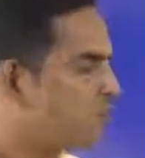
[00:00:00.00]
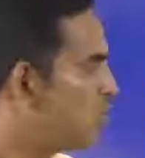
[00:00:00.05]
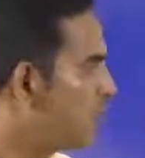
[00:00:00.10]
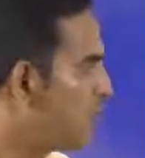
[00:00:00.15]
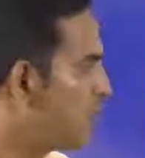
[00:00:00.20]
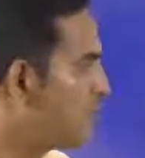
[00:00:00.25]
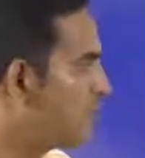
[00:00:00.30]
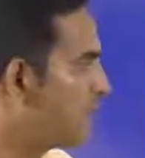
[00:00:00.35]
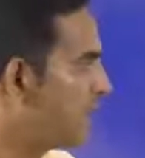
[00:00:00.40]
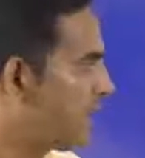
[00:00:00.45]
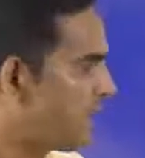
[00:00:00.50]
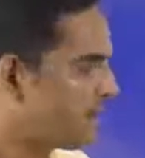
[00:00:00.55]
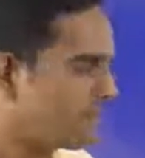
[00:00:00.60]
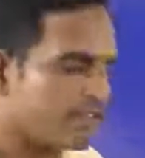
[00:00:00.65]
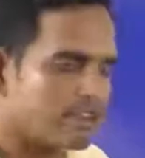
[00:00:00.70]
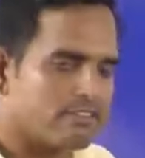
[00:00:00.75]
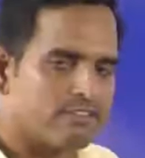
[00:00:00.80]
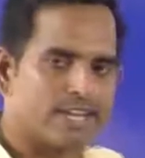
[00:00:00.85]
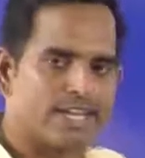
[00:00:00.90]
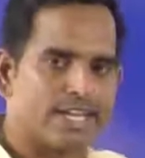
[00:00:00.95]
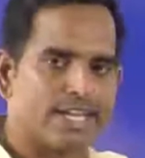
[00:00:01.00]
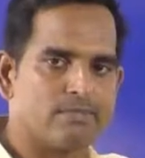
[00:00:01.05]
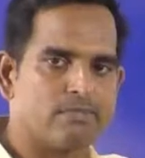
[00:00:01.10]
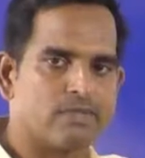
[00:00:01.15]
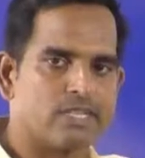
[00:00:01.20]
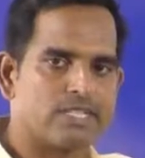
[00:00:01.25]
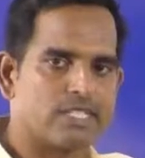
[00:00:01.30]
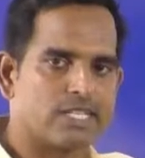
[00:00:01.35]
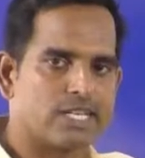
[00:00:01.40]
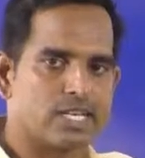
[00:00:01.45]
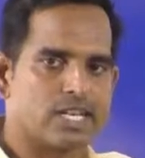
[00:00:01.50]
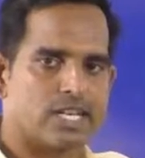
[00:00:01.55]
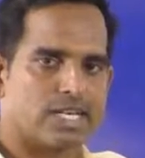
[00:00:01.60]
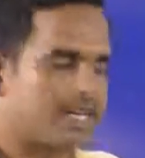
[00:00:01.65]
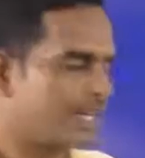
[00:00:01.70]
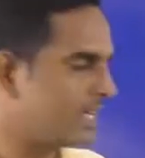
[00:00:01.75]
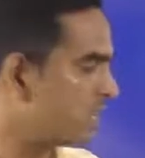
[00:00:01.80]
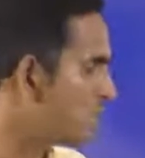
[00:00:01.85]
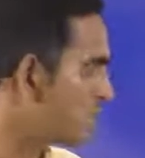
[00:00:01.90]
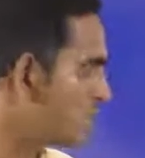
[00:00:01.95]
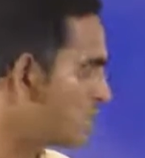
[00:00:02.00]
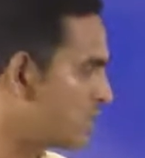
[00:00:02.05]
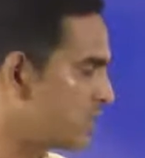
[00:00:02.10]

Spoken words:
We will be having one-dimensional arrays,